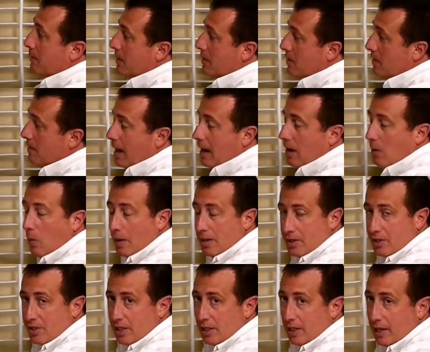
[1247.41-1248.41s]
then you might want
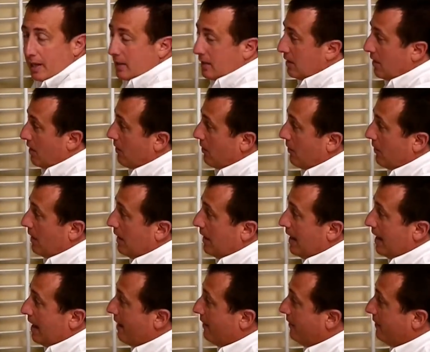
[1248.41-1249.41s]
to select the
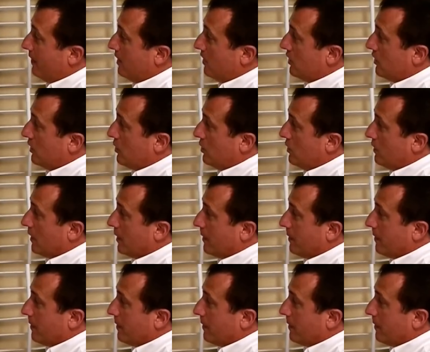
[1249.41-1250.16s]
3.5-inch louver.